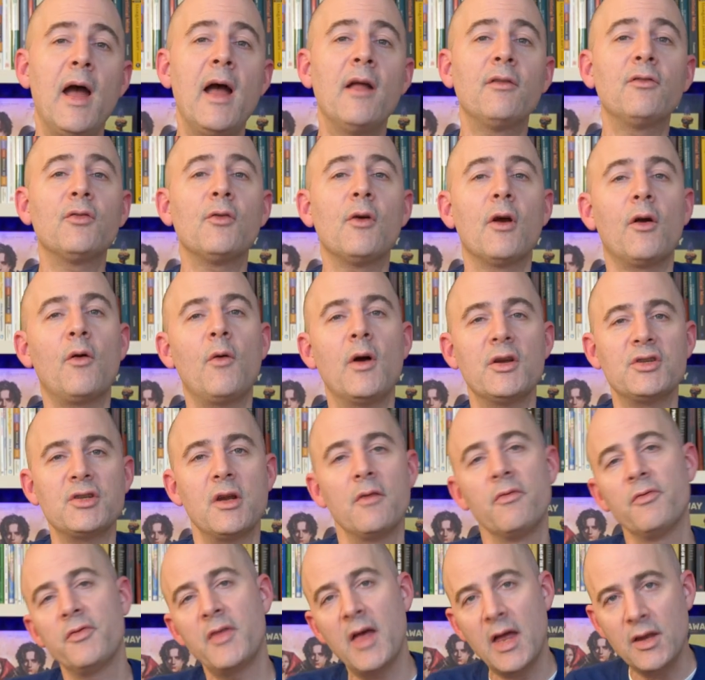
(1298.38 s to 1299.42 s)
answer a
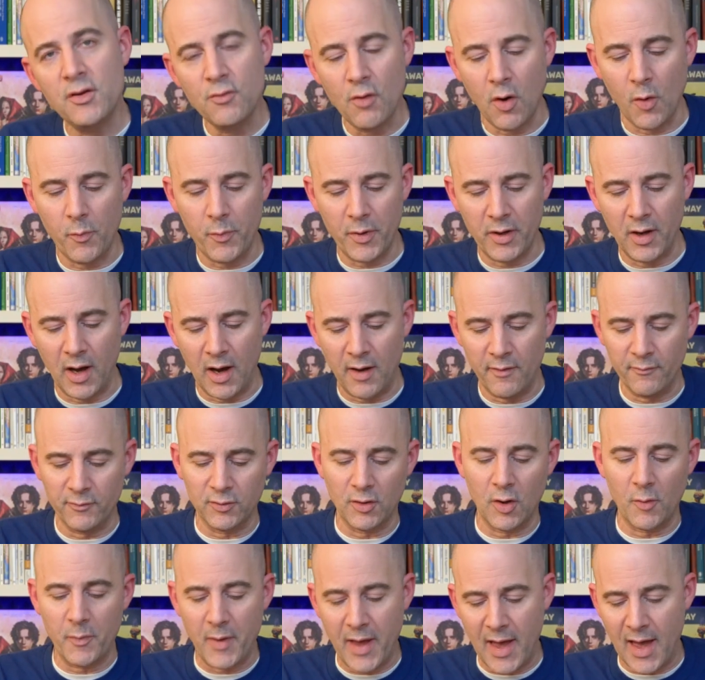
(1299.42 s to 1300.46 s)
question, then you open
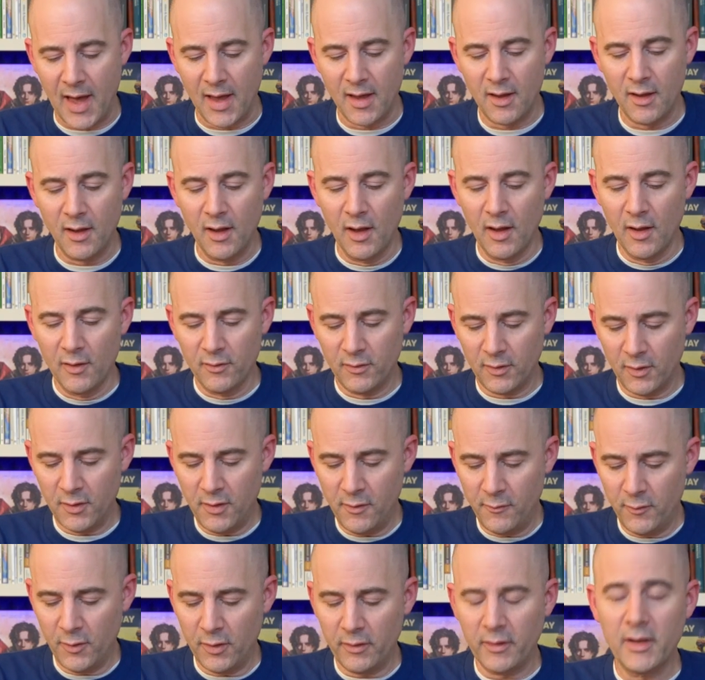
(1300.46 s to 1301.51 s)
envelope A. So
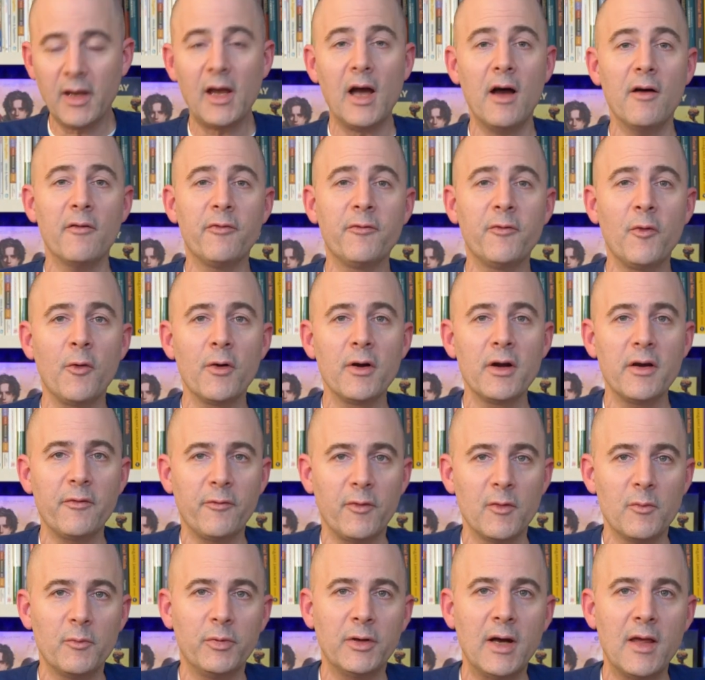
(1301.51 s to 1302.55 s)
you've really got 4
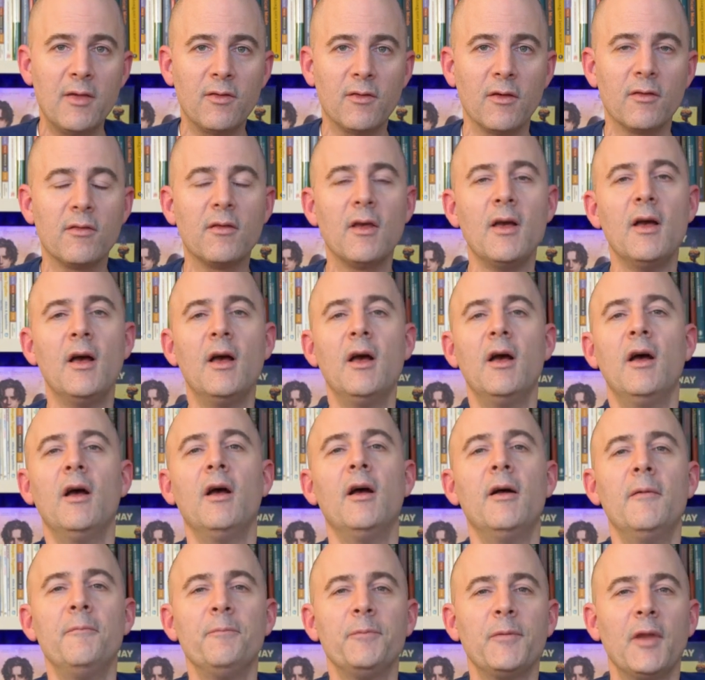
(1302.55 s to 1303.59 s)
different places.
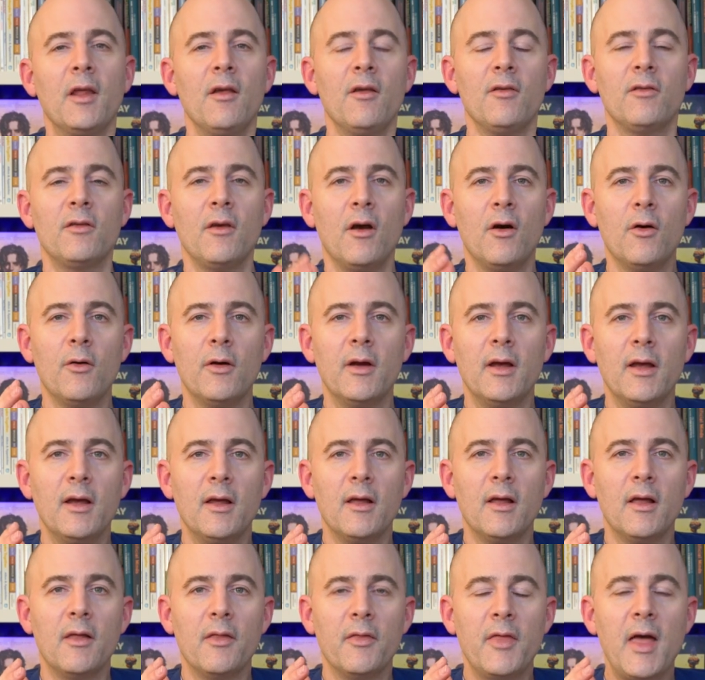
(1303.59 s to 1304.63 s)
So
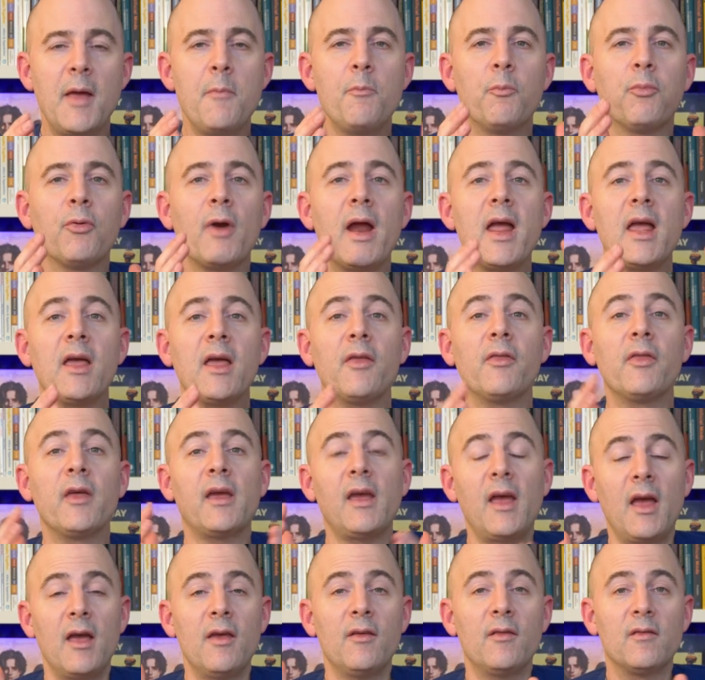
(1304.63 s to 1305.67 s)
they break the
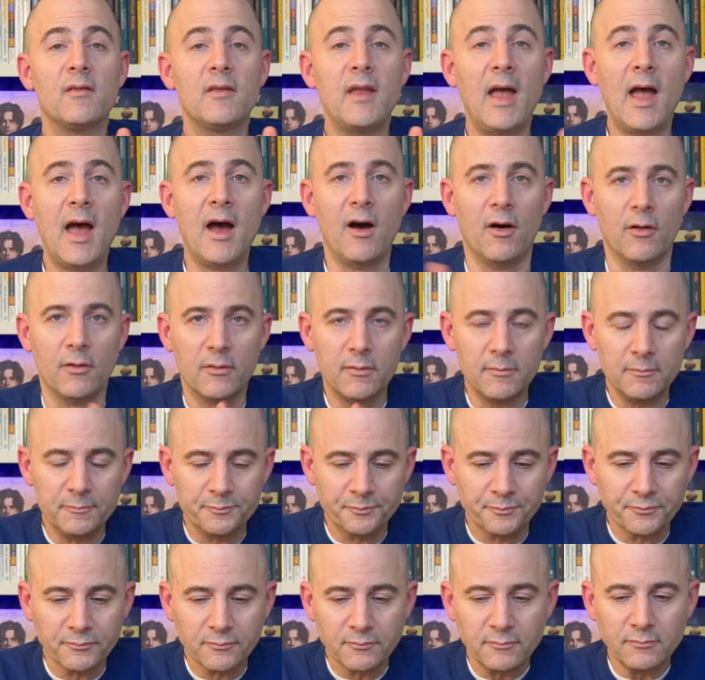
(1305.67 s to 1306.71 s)
case down
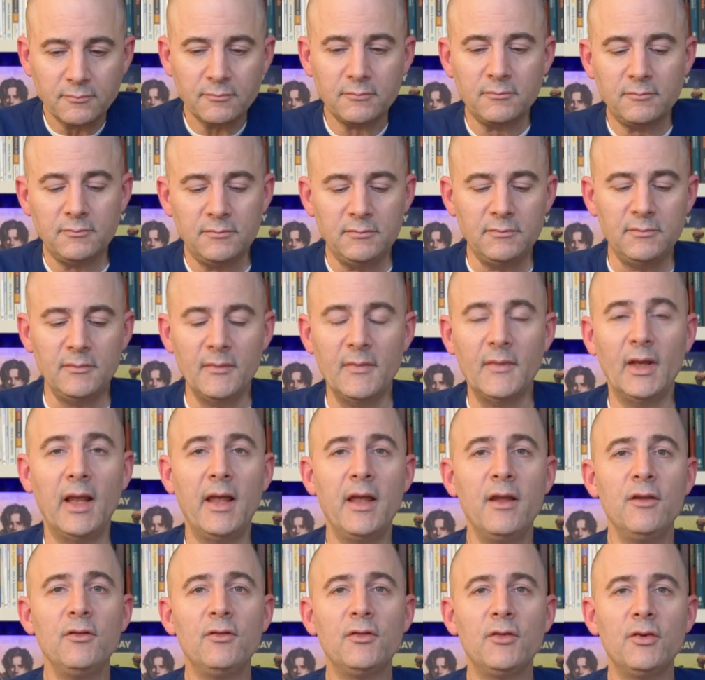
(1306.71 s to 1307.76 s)

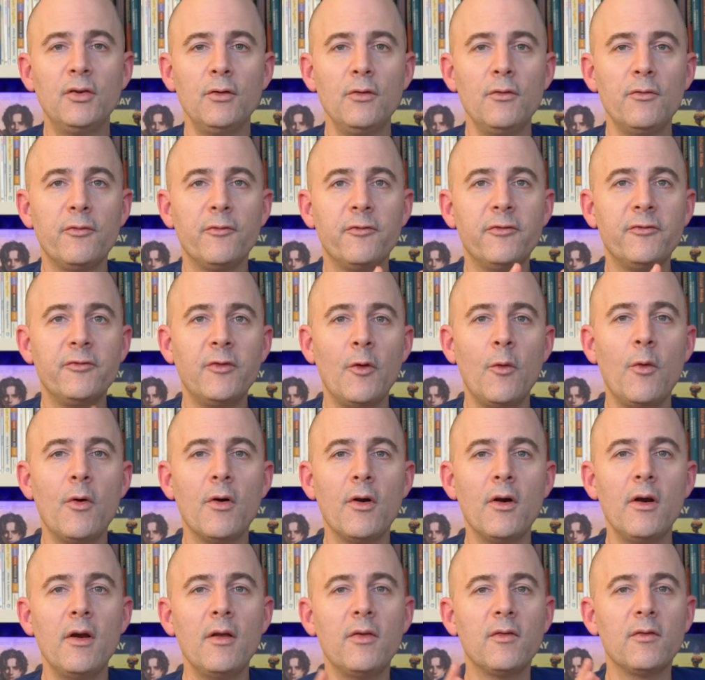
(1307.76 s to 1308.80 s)
into
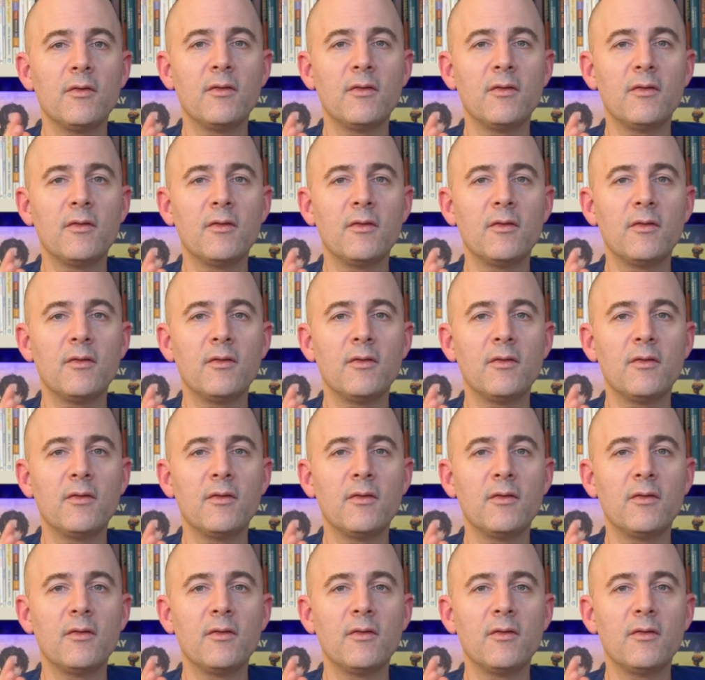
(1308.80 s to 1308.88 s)
3